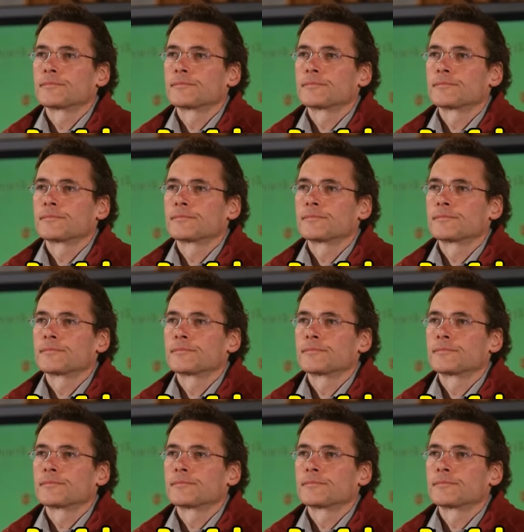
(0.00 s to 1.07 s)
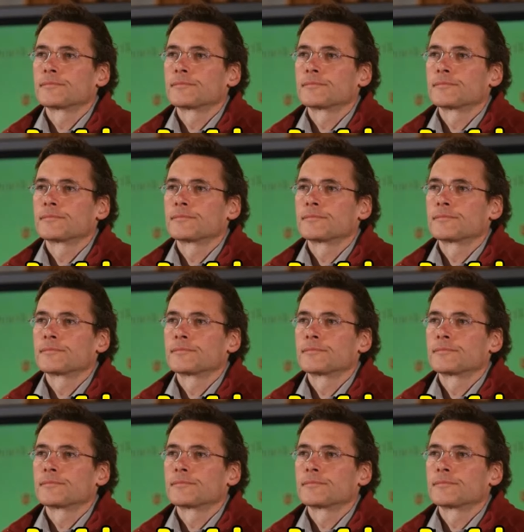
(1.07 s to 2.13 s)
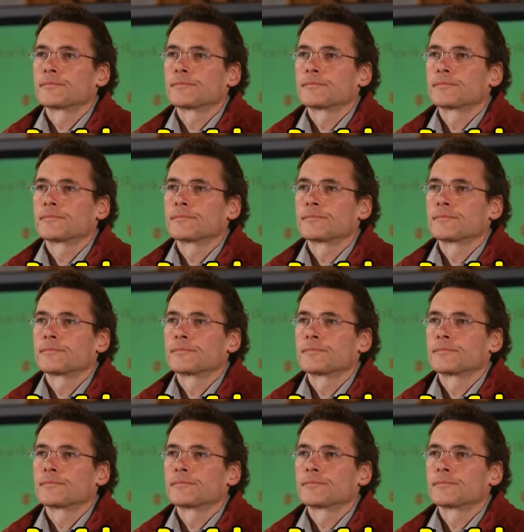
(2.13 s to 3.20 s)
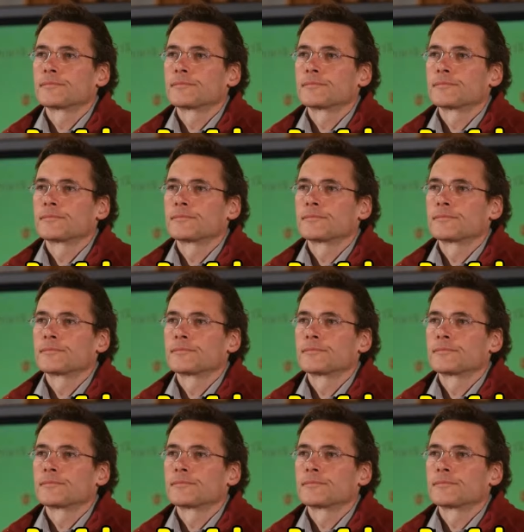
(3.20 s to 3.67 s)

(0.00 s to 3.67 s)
[no speech]